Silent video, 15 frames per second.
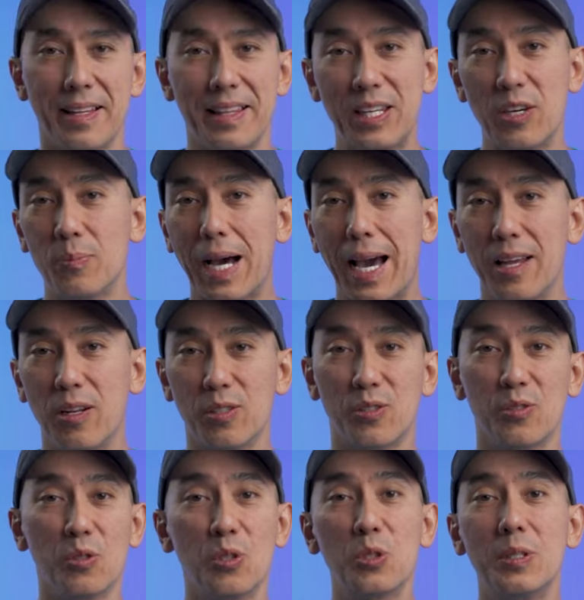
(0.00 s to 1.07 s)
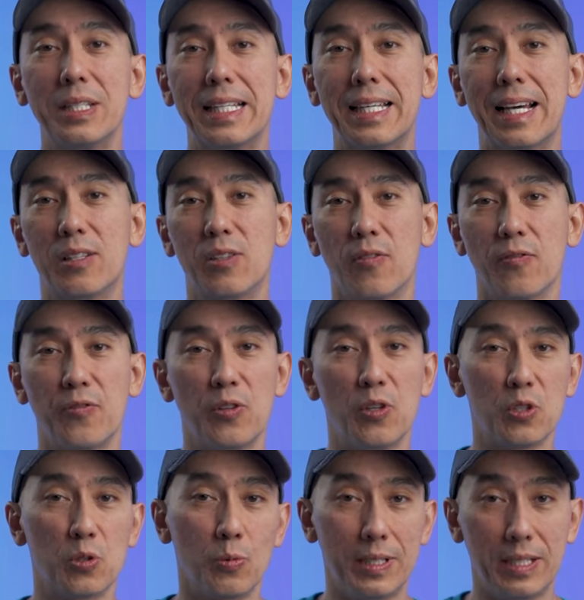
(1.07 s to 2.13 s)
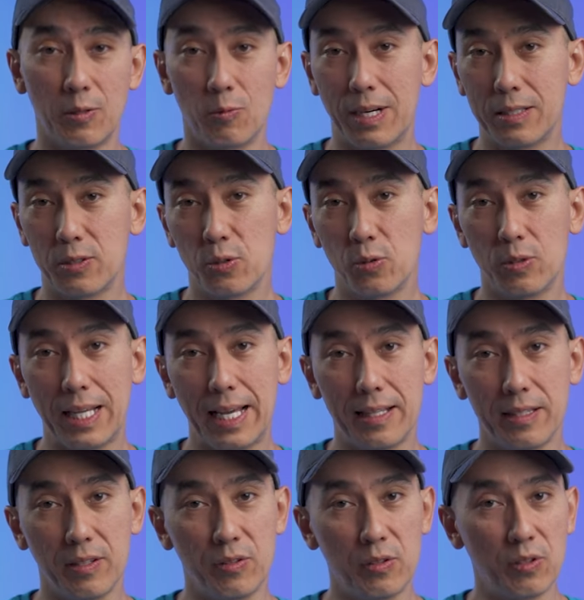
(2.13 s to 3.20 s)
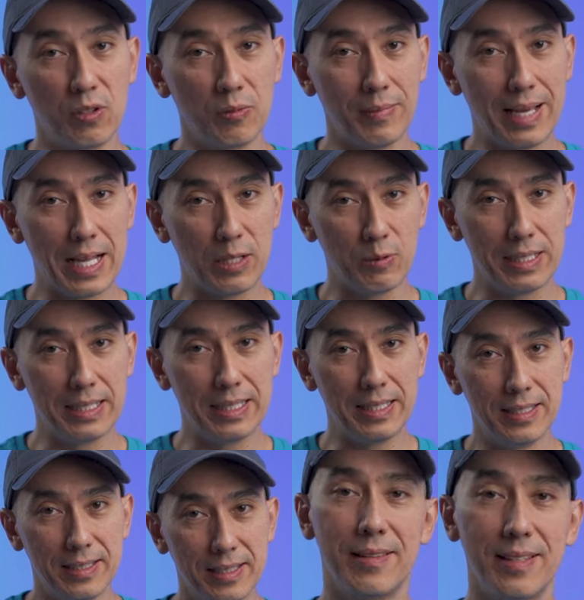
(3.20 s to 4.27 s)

New pilots usually get confused when they want to land the drone manually.